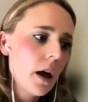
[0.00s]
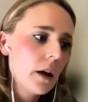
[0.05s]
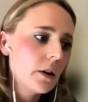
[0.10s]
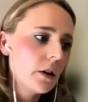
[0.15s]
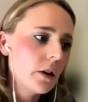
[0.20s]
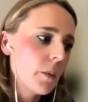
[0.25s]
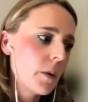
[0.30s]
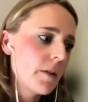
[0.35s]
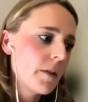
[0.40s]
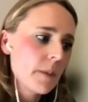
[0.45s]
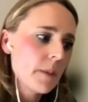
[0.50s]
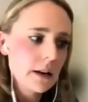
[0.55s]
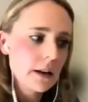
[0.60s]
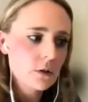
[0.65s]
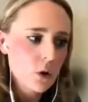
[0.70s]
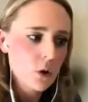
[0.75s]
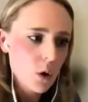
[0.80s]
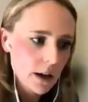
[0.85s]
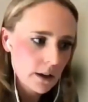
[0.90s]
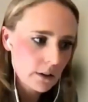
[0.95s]
We've been
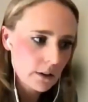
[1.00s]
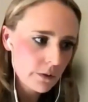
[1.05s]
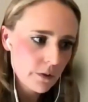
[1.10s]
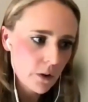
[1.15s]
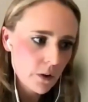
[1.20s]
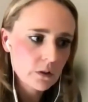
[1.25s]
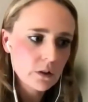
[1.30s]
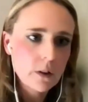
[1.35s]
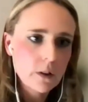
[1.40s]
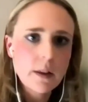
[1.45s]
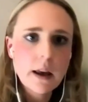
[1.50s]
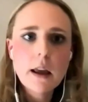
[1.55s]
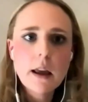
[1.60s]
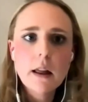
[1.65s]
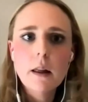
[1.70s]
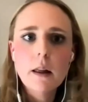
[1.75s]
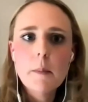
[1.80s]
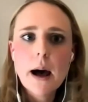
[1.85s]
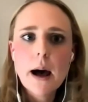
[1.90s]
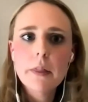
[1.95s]
talking to folks on the
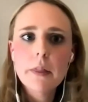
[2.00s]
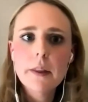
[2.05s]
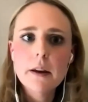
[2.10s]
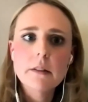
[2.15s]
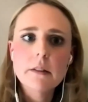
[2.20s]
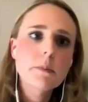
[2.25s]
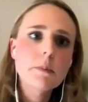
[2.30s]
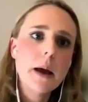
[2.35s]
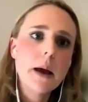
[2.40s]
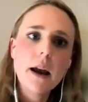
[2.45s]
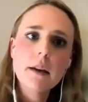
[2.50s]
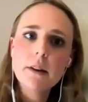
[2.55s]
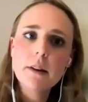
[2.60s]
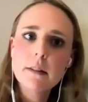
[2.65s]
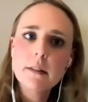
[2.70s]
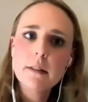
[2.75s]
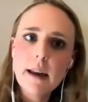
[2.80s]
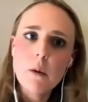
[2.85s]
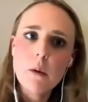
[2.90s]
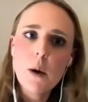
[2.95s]
Hill about this, but as I
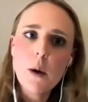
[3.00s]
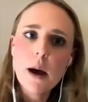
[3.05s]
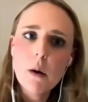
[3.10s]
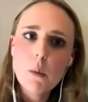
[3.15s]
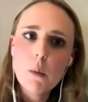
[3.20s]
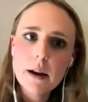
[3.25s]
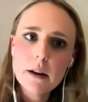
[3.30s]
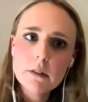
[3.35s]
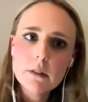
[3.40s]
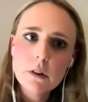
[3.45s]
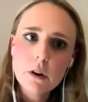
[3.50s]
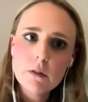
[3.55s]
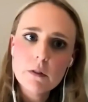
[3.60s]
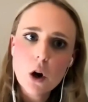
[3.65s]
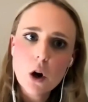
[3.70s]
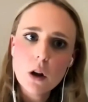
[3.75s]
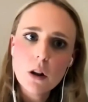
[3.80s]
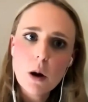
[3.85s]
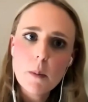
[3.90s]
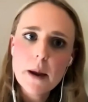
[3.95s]
say, we're sort of
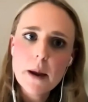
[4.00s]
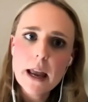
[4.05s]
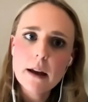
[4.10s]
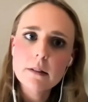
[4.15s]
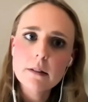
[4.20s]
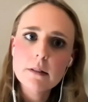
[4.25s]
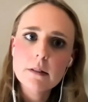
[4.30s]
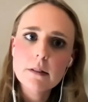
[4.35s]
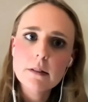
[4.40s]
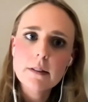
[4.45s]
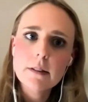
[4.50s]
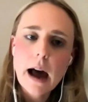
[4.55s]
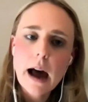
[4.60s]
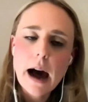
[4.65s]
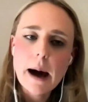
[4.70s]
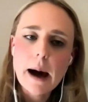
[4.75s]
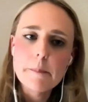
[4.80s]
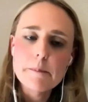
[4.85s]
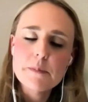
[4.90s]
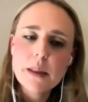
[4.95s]
not lobbyists,
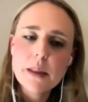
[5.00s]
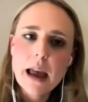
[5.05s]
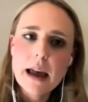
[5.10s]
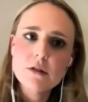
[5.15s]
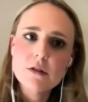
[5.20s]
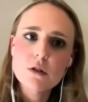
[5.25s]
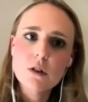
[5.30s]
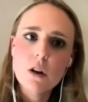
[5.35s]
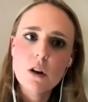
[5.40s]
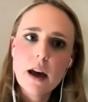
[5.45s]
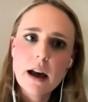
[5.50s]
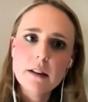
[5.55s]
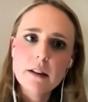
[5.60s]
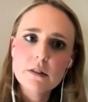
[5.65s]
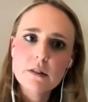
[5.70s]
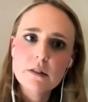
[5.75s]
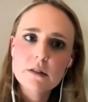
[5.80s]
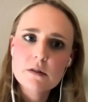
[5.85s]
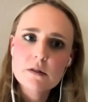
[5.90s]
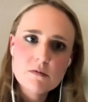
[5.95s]
and so
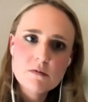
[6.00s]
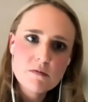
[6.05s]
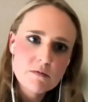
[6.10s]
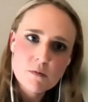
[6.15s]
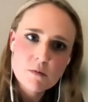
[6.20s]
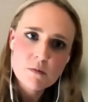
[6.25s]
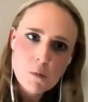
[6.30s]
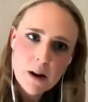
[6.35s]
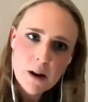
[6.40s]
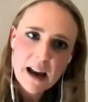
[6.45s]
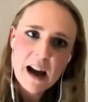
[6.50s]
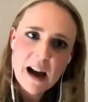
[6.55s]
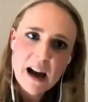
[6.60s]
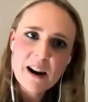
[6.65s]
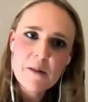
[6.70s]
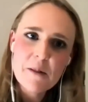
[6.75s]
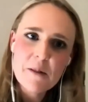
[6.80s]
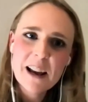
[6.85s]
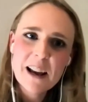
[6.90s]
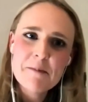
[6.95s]
we
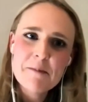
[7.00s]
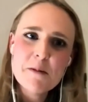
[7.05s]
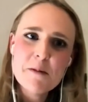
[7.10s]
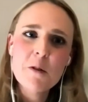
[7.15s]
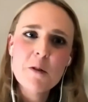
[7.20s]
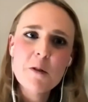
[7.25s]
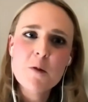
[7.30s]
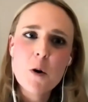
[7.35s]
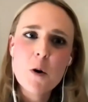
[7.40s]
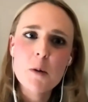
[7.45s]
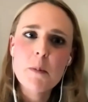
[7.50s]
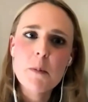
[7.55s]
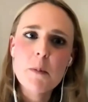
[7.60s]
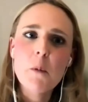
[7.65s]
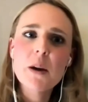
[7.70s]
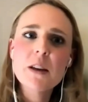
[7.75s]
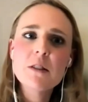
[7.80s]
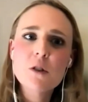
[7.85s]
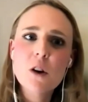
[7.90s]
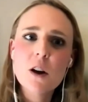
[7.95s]
can't move it forward, but
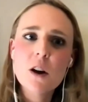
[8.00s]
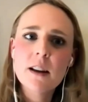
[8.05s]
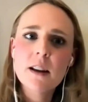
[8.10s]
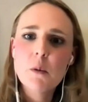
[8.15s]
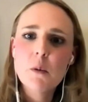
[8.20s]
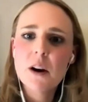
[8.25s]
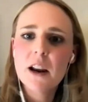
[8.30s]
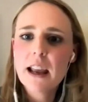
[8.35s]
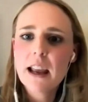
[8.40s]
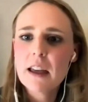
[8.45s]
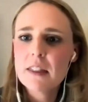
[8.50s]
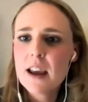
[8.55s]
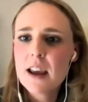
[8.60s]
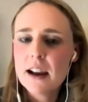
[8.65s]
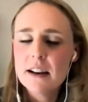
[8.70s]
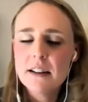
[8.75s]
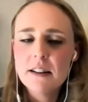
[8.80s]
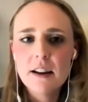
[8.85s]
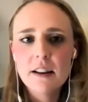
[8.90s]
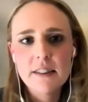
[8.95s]
we certainly want to get the
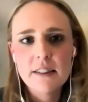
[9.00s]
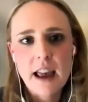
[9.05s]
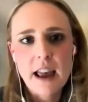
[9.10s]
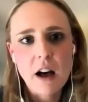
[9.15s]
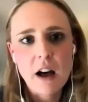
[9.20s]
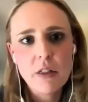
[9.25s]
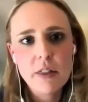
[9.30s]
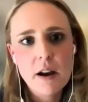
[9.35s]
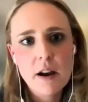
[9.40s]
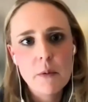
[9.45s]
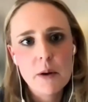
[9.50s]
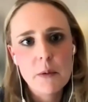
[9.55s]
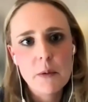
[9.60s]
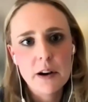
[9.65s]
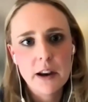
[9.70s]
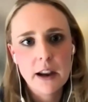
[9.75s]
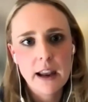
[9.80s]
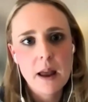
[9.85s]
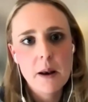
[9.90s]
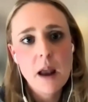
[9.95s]
ideas out there. We want
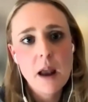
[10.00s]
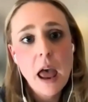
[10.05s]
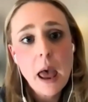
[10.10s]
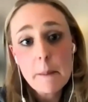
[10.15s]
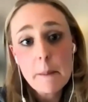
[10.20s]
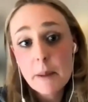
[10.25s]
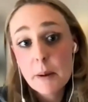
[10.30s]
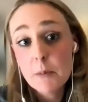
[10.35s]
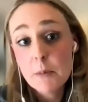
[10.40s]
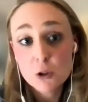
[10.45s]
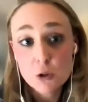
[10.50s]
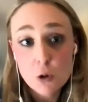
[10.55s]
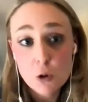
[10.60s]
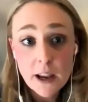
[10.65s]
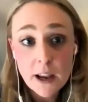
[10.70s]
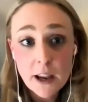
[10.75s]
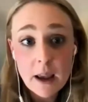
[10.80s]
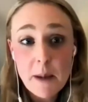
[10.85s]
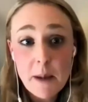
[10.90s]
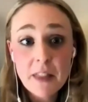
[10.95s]
to get people
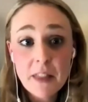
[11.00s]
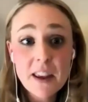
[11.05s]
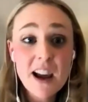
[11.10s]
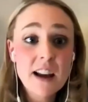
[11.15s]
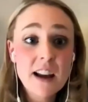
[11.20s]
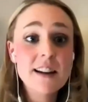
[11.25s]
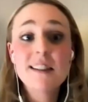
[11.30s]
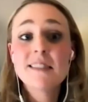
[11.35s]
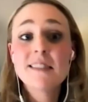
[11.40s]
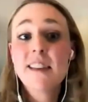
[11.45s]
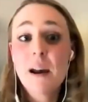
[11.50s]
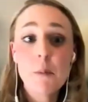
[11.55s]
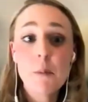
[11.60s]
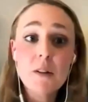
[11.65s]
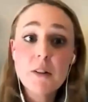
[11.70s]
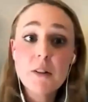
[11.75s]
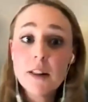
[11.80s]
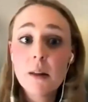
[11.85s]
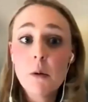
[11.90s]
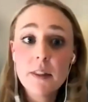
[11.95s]
talking about the ideas, and we
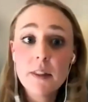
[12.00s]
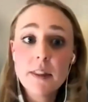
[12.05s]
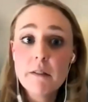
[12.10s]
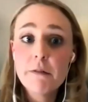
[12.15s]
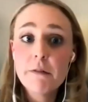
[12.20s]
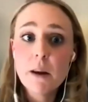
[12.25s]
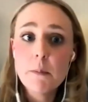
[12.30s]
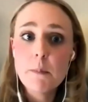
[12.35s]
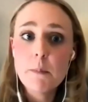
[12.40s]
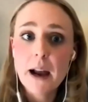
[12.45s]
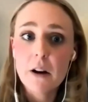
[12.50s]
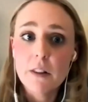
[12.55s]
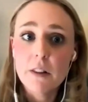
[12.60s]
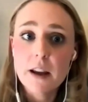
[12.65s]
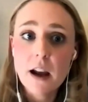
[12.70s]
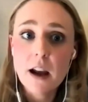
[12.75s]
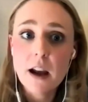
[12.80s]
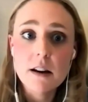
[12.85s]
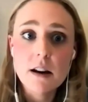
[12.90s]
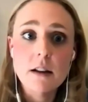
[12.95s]
really want their feedback on
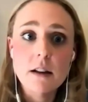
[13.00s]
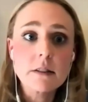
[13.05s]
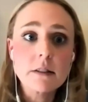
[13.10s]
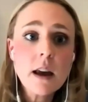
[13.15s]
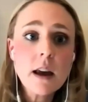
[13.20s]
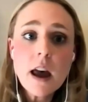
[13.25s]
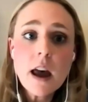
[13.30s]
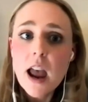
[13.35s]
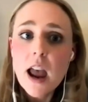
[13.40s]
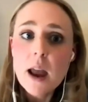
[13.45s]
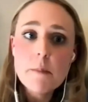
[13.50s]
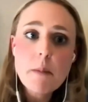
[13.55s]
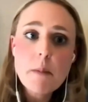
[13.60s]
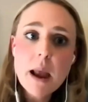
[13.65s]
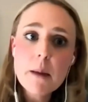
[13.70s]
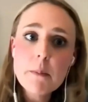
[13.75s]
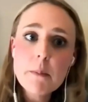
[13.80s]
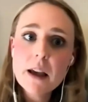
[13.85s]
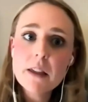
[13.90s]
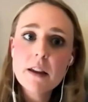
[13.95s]
the ideas. It
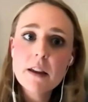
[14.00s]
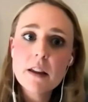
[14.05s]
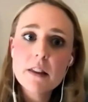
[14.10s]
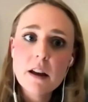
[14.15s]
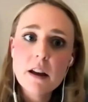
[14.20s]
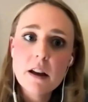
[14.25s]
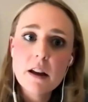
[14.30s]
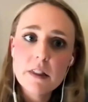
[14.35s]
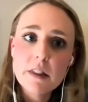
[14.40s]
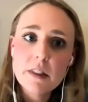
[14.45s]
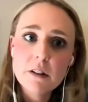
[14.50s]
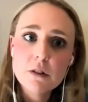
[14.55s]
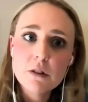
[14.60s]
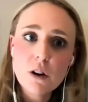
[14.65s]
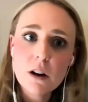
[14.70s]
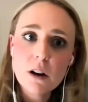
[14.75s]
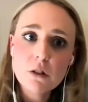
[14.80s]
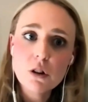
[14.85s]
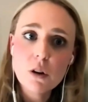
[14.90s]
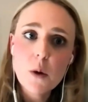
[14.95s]
may be that the
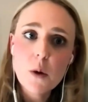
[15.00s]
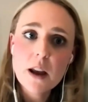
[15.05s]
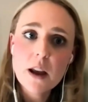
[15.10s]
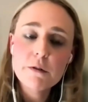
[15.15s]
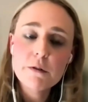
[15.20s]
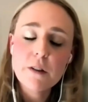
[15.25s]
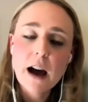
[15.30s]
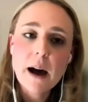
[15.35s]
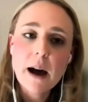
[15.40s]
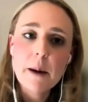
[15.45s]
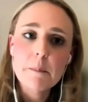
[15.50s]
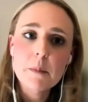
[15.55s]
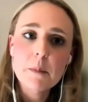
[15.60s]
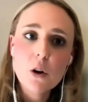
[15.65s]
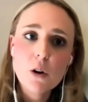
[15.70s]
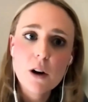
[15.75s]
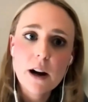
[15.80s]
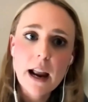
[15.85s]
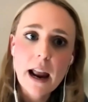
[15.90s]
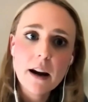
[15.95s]
structure we've
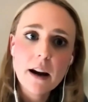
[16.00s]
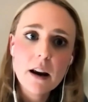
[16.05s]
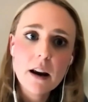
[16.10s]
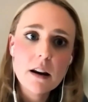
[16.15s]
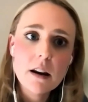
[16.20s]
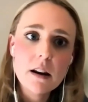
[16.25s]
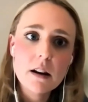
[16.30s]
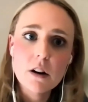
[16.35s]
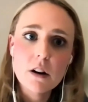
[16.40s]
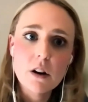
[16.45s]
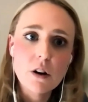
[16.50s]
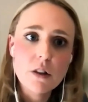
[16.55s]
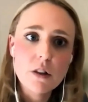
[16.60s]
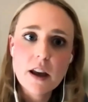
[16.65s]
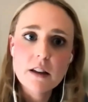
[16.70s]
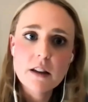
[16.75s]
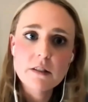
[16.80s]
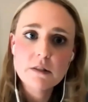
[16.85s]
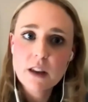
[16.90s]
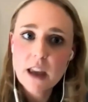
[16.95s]
created,
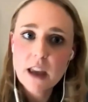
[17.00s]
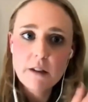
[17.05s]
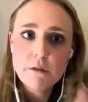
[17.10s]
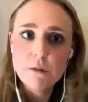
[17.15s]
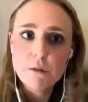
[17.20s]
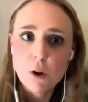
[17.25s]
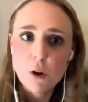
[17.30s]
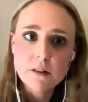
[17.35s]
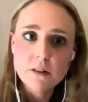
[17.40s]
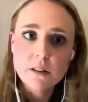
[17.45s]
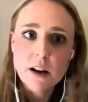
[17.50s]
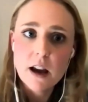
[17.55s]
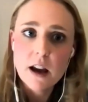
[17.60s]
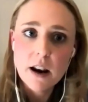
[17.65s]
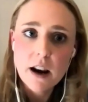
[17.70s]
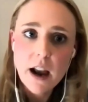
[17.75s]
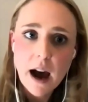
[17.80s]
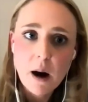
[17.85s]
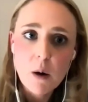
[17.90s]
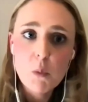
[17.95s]
there's key flaws in it.
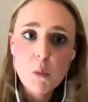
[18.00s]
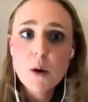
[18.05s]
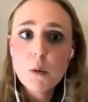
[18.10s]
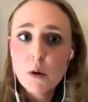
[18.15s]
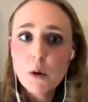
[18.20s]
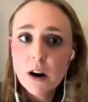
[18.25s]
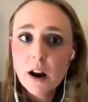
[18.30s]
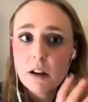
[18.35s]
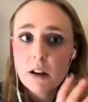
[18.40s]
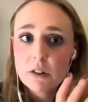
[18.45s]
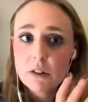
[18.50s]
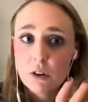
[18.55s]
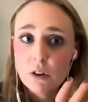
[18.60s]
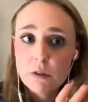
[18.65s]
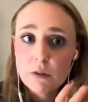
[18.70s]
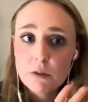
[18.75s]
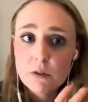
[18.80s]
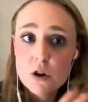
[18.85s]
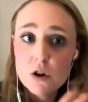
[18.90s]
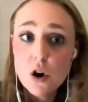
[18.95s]
We want to sort of
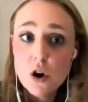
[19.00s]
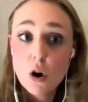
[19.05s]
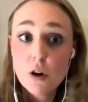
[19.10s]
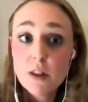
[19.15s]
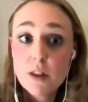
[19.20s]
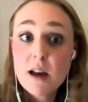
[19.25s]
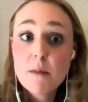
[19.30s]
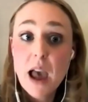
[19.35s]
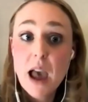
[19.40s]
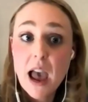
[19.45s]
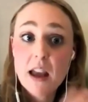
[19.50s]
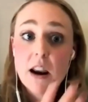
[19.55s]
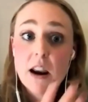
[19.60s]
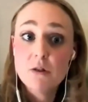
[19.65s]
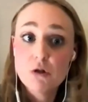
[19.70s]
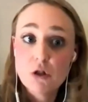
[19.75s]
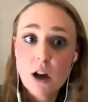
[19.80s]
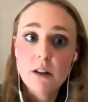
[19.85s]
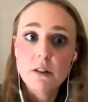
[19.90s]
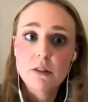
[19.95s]
know them and
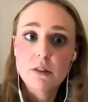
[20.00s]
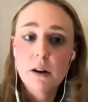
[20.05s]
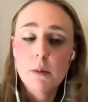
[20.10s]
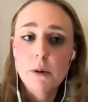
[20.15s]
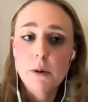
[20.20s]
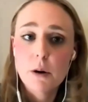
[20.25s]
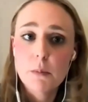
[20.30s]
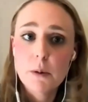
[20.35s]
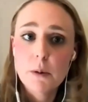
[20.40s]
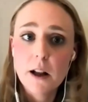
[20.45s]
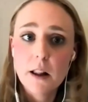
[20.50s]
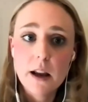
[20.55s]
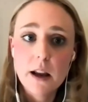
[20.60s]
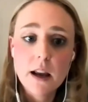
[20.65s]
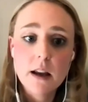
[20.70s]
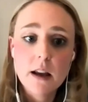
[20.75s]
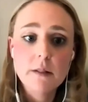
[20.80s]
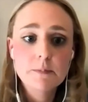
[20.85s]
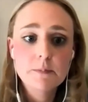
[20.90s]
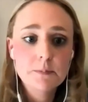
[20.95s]
adjust appropriately.